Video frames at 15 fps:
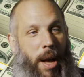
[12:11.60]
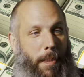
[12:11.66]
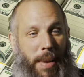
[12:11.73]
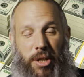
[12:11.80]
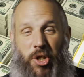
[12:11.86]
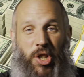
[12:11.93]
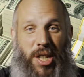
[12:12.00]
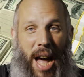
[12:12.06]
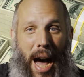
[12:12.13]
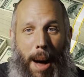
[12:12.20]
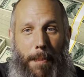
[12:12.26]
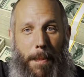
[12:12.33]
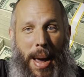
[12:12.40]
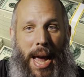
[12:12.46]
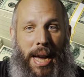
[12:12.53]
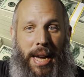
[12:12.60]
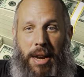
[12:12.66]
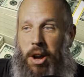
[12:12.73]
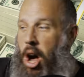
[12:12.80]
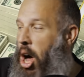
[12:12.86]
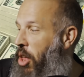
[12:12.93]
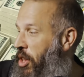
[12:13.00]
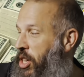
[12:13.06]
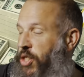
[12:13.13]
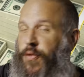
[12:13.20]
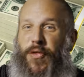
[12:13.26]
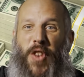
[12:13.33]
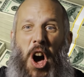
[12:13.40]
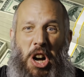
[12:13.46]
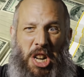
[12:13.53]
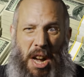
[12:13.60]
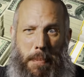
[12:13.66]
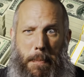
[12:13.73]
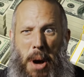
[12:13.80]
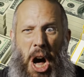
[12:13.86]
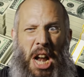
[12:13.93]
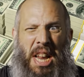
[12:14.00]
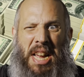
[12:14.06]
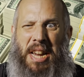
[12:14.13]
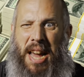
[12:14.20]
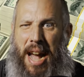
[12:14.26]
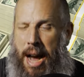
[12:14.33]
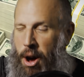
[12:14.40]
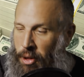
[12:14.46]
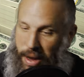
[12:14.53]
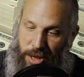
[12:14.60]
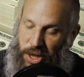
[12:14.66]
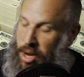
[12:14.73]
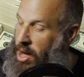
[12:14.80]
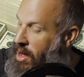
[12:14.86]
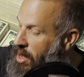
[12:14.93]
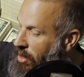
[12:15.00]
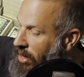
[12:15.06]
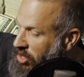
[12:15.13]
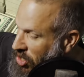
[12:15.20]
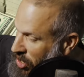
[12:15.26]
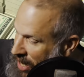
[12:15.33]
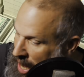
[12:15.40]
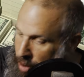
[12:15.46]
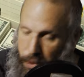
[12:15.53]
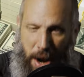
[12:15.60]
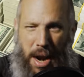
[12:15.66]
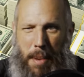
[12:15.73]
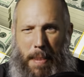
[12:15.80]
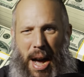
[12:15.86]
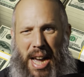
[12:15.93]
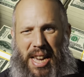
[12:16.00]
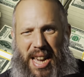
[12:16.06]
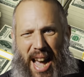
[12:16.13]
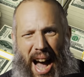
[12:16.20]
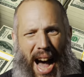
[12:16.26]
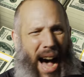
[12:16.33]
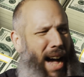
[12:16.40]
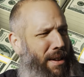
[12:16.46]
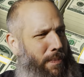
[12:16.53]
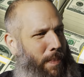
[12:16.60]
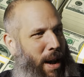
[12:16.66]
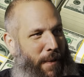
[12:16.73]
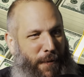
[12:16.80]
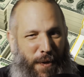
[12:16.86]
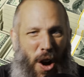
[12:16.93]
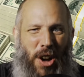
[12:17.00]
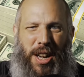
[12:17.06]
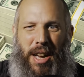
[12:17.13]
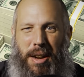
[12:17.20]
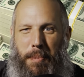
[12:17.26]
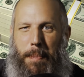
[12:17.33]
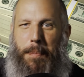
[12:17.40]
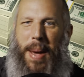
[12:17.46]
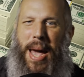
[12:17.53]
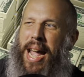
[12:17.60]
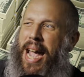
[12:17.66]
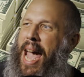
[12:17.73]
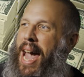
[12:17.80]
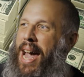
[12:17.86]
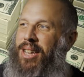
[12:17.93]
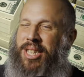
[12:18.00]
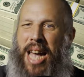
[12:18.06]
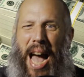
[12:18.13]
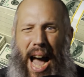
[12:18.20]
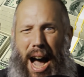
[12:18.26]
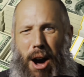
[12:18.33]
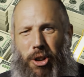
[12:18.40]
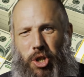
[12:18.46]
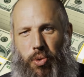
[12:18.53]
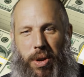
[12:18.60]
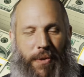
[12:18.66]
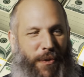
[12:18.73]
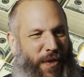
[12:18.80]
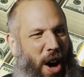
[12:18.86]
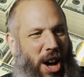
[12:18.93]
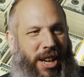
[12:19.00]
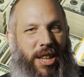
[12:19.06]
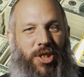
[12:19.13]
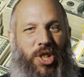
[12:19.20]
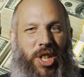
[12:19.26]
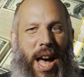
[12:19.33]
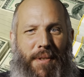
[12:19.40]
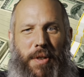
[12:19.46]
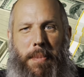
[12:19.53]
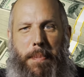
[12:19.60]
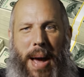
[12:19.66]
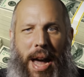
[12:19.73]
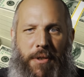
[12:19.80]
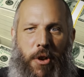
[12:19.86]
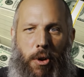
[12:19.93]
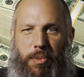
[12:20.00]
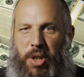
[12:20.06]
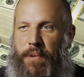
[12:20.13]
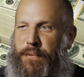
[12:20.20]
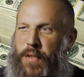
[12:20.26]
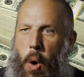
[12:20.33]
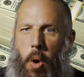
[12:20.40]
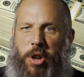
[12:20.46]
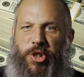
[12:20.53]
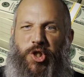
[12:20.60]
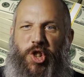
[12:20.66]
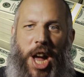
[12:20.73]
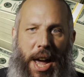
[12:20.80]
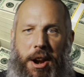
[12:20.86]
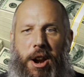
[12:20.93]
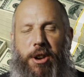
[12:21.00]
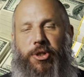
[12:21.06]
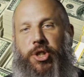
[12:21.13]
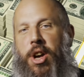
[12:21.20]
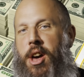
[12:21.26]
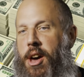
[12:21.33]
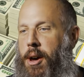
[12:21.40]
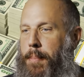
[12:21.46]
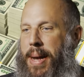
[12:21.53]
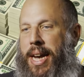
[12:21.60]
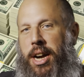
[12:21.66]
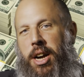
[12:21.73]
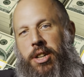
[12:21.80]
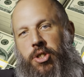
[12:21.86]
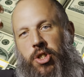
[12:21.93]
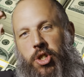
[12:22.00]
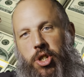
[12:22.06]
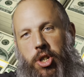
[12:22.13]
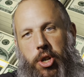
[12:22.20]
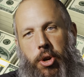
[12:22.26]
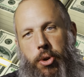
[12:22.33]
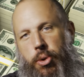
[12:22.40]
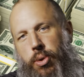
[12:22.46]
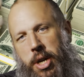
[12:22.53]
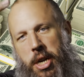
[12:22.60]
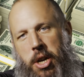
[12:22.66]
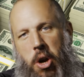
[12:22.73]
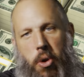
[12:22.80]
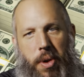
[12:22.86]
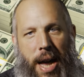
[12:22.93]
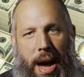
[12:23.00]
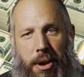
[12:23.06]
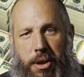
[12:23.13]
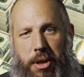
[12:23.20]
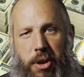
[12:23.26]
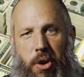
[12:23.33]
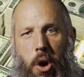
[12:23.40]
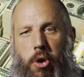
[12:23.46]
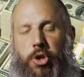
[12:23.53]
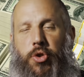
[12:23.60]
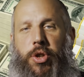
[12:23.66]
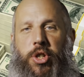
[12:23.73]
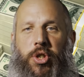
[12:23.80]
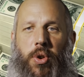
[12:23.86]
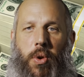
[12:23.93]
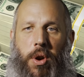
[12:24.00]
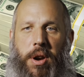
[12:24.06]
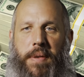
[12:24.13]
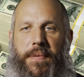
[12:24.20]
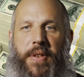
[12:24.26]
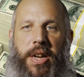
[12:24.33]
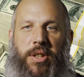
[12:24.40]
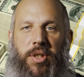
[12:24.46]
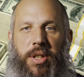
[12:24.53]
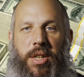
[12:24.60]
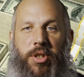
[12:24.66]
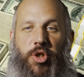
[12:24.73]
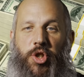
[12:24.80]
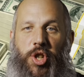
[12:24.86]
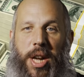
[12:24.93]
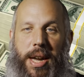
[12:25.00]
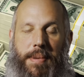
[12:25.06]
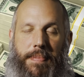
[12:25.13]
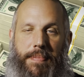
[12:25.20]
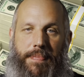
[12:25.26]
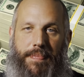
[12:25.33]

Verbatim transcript: Let me stop making all this fucking money now. Let's let's get rid of my yacht and my fucking big ass house with fucking seven bedrooms and four shitters because you can go down to the grocery store and fix this shit.